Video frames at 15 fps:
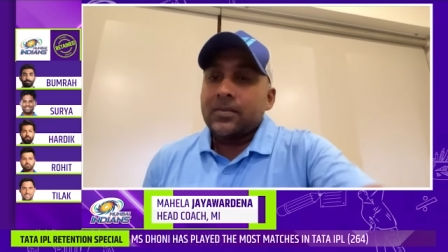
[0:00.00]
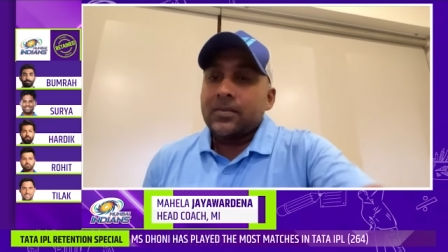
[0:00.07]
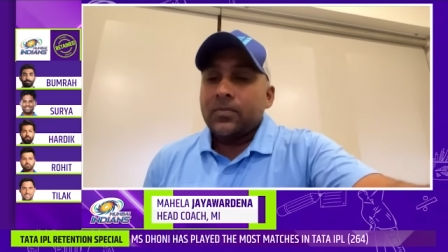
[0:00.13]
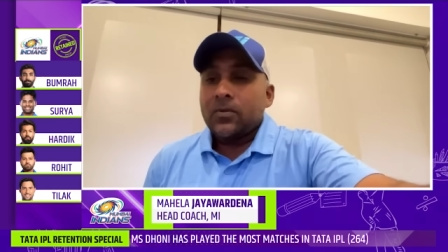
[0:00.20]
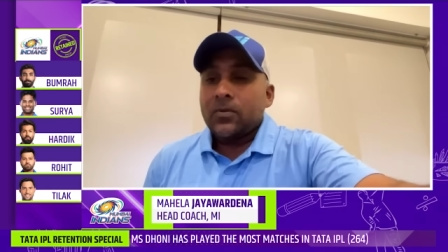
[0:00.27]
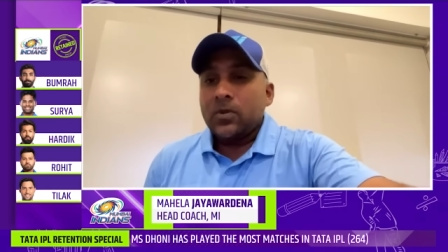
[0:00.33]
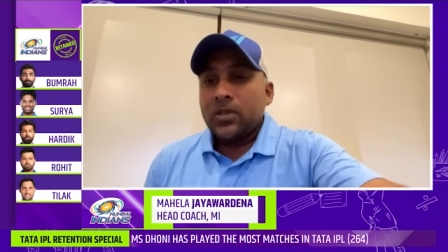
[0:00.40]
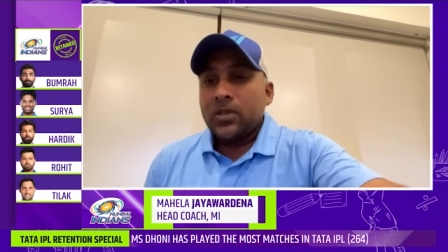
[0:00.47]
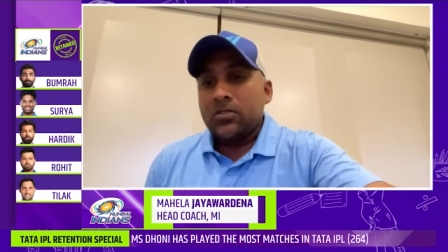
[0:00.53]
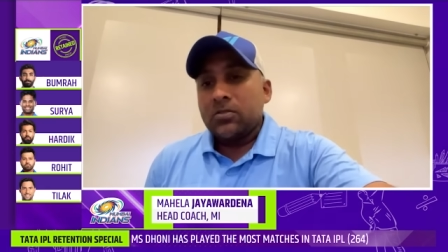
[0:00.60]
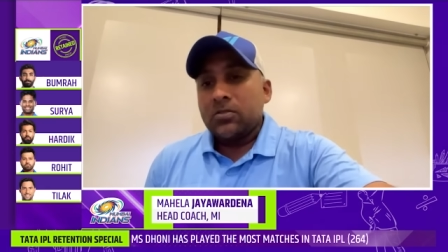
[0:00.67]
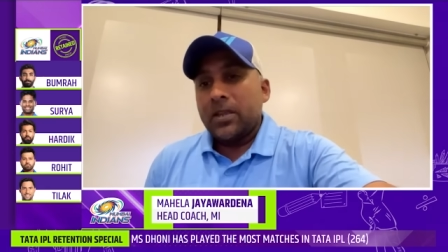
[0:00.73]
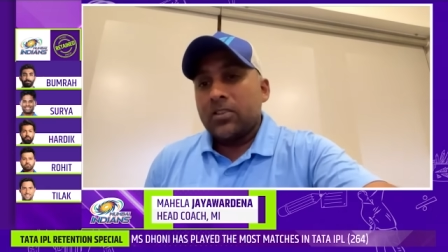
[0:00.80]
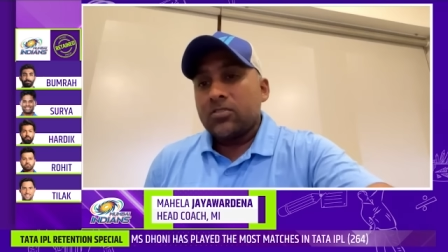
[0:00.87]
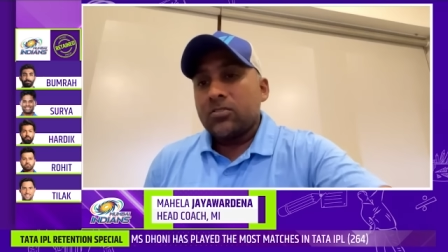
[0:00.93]
we need to
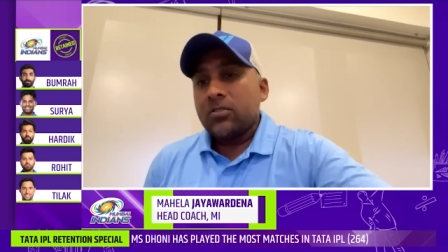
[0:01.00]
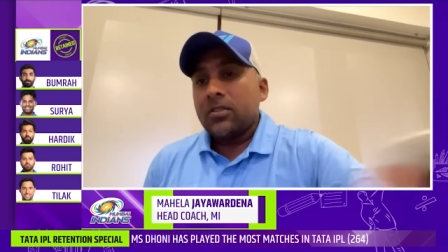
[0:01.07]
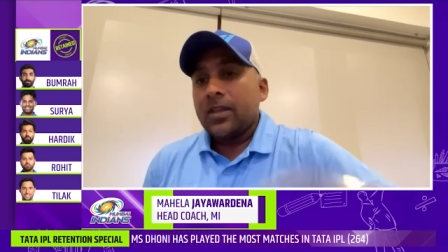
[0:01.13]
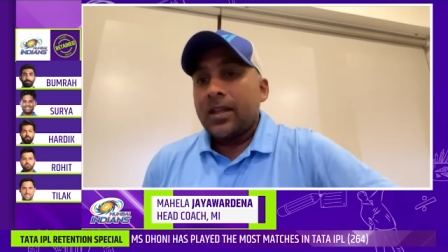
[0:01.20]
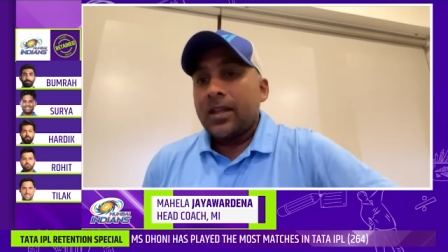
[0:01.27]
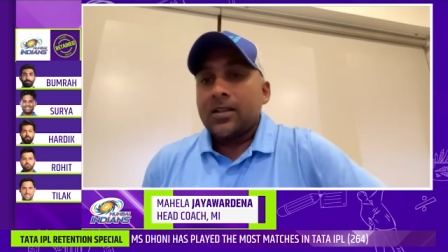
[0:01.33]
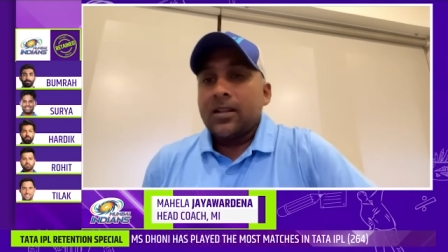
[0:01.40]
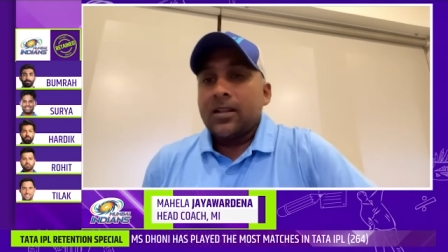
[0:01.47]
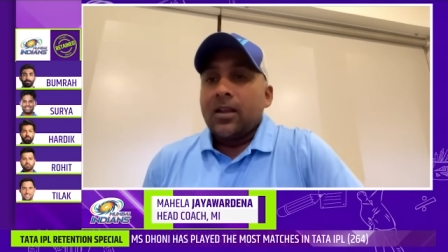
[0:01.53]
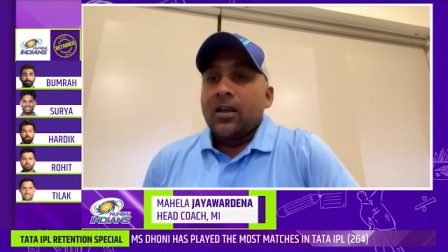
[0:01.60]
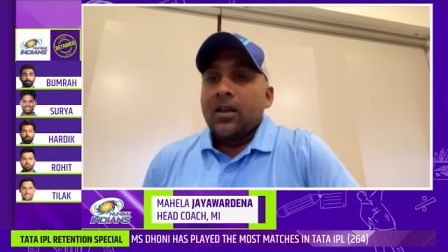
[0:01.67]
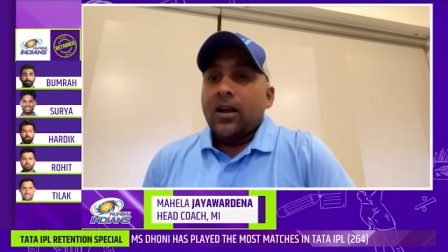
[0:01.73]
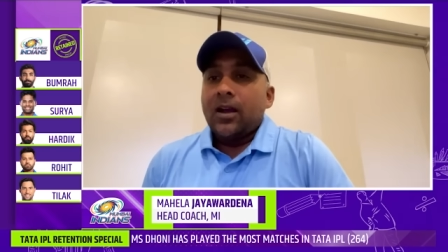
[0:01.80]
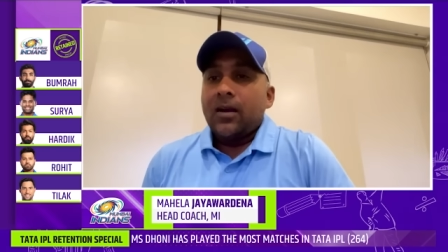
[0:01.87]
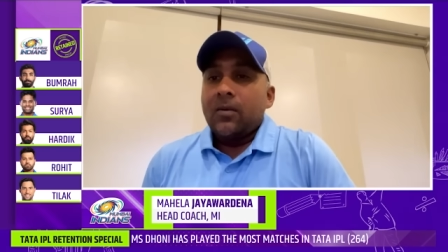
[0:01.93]
make sure that
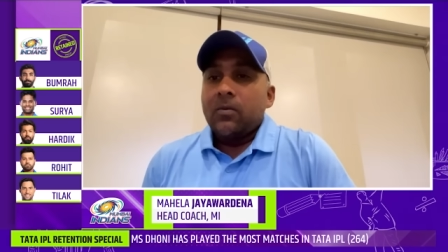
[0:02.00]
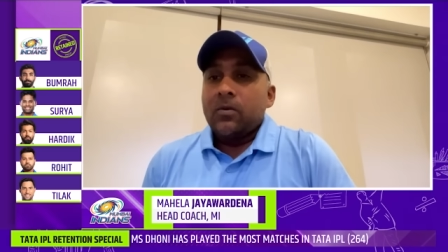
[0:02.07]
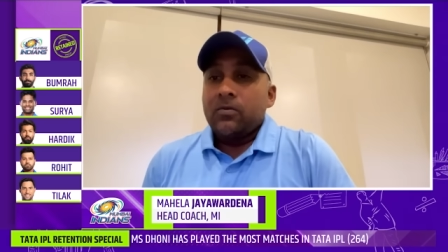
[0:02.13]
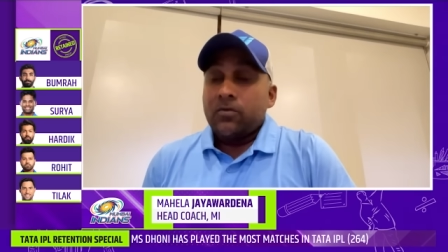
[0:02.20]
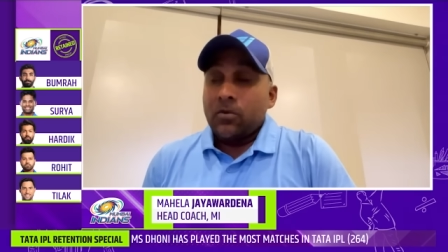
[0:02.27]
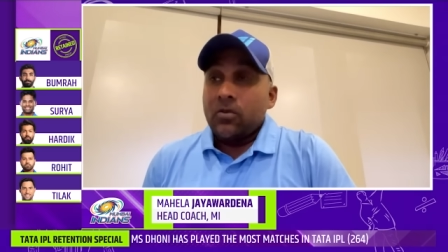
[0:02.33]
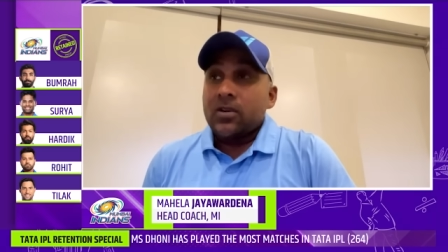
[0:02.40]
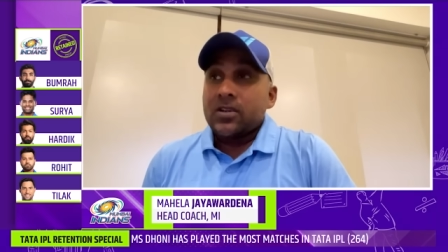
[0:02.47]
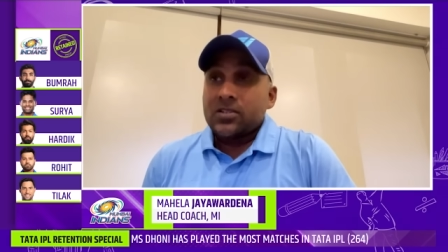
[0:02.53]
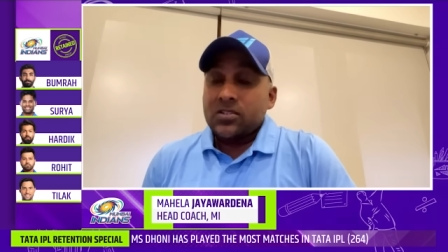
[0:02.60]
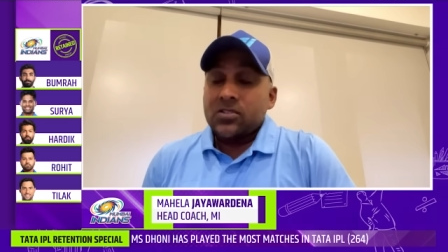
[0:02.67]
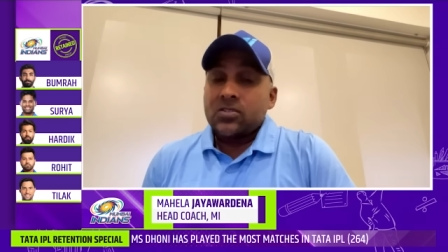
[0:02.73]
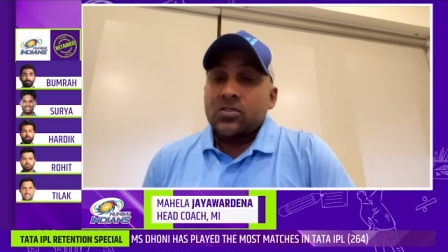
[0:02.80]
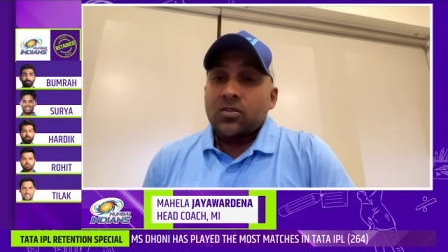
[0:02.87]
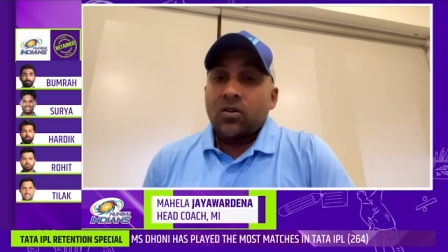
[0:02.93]
we
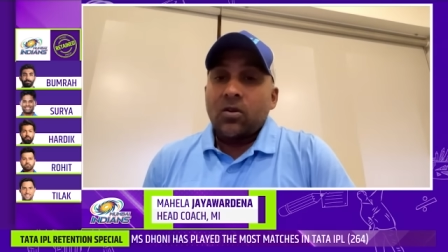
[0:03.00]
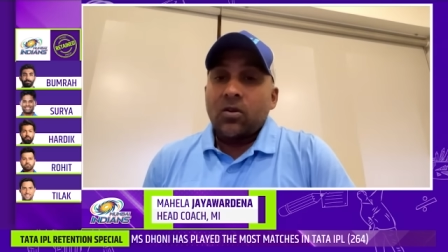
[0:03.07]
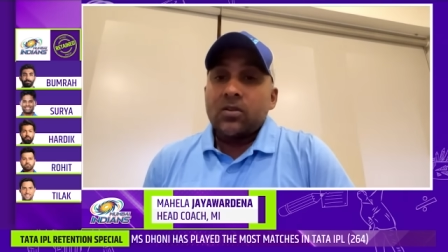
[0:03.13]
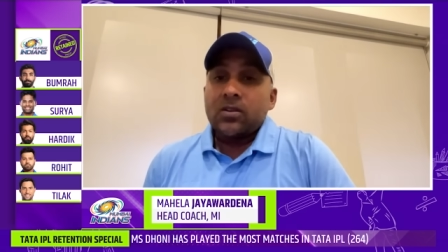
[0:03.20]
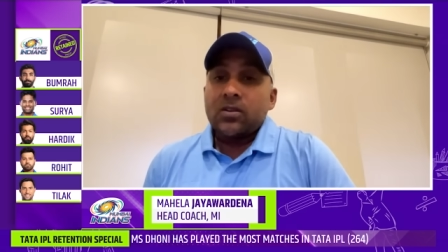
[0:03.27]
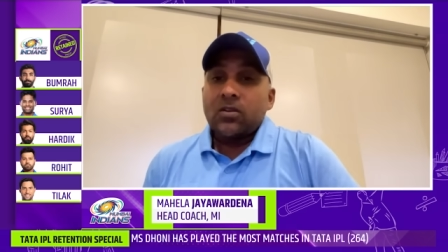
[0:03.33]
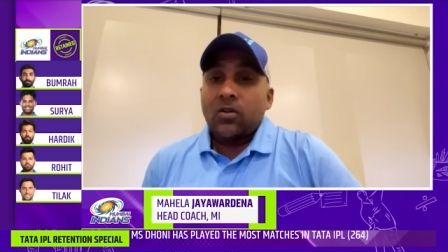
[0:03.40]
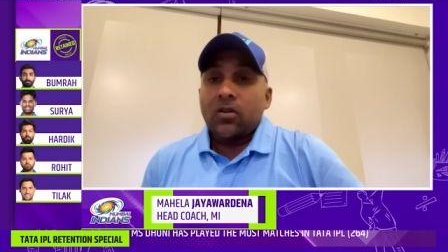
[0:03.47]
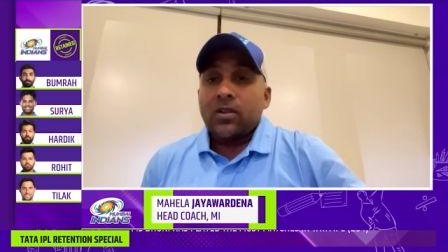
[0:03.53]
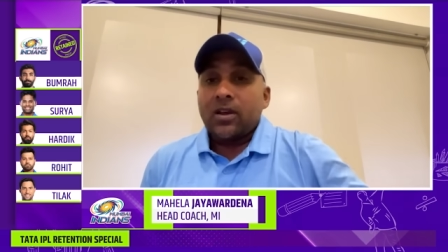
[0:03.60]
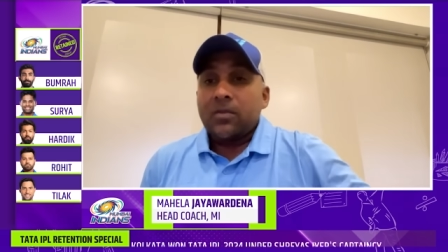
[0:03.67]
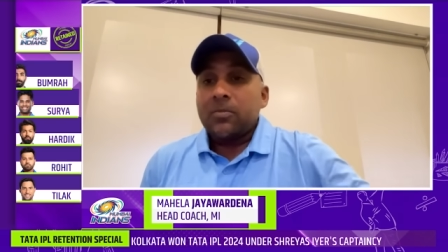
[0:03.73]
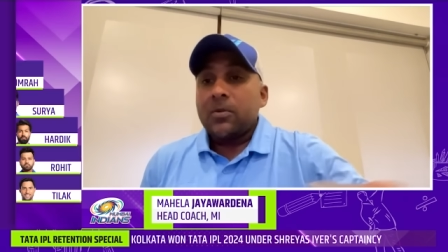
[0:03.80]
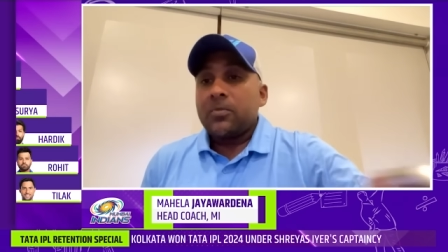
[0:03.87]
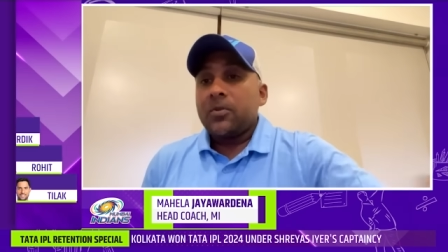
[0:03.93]
focus on our
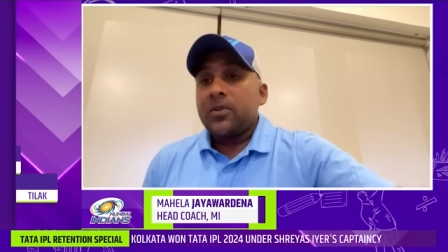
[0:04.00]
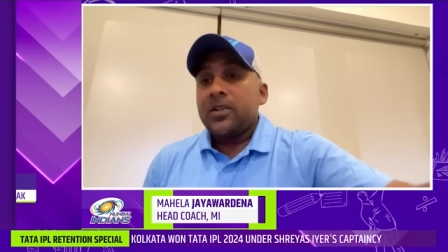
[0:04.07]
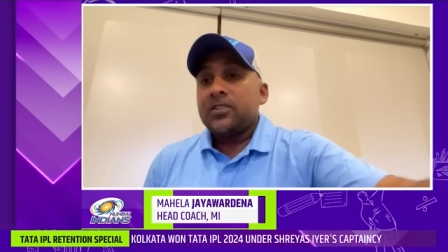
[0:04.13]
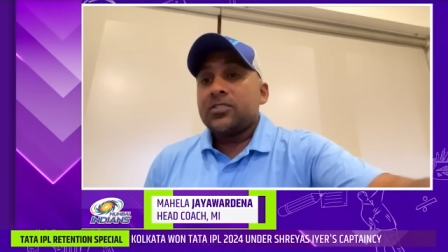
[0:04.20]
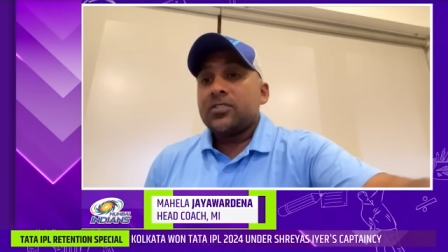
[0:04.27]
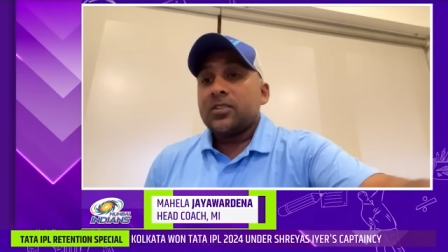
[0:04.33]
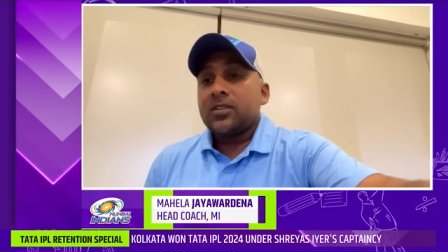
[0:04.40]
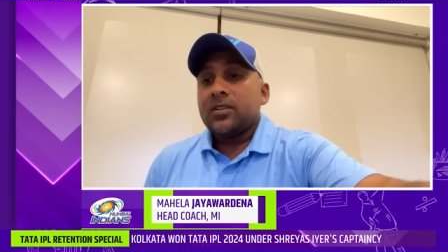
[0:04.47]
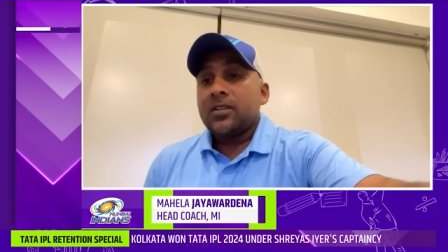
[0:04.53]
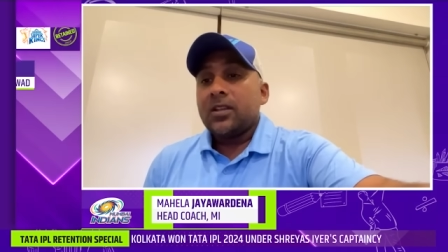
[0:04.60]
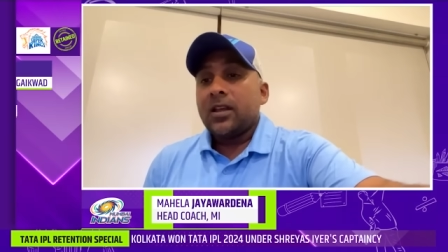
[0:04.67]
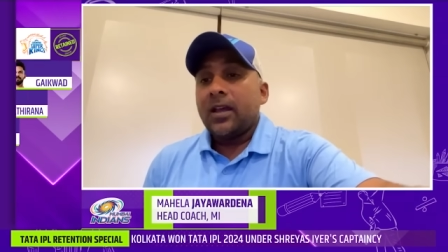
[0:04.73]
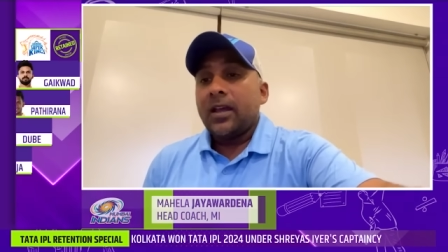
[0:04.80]
preparation